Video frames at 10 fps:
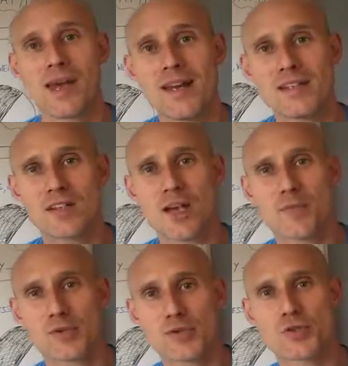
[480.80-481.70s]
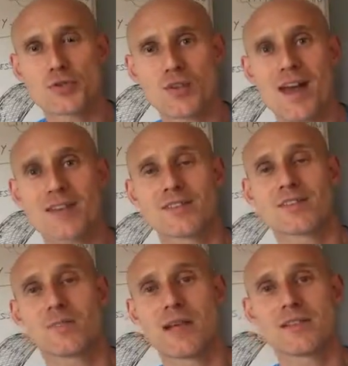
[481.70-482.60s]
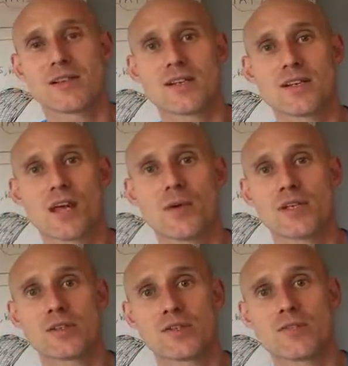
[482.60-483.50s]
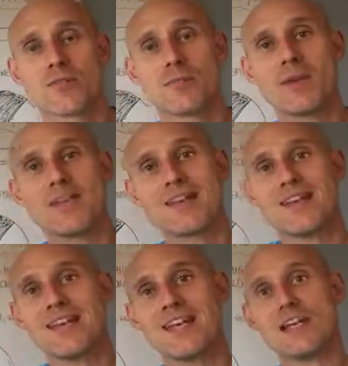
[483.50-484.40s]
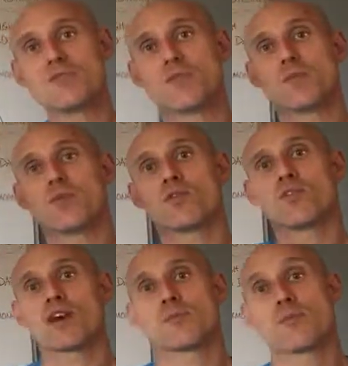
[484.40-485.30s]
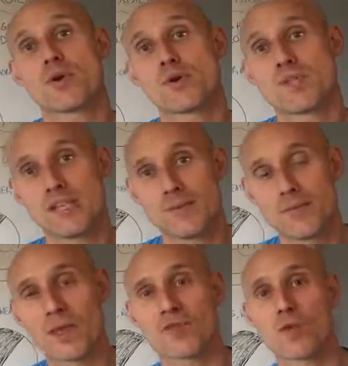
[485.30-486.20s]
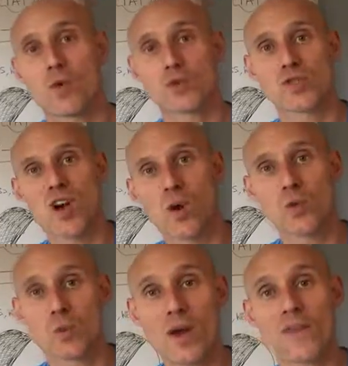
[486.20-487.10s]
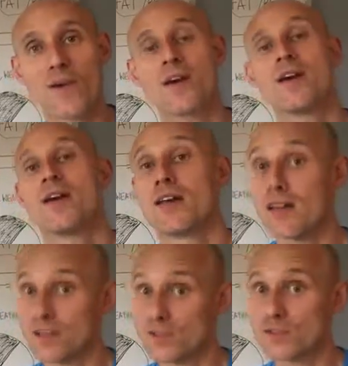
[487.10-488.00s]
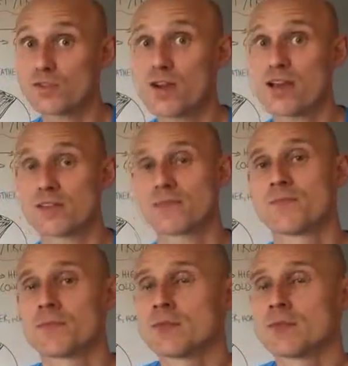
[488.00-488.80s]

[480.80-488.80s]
any type of stress is basically going to be the need for more fat and protein. And of course, cold weather is a stress.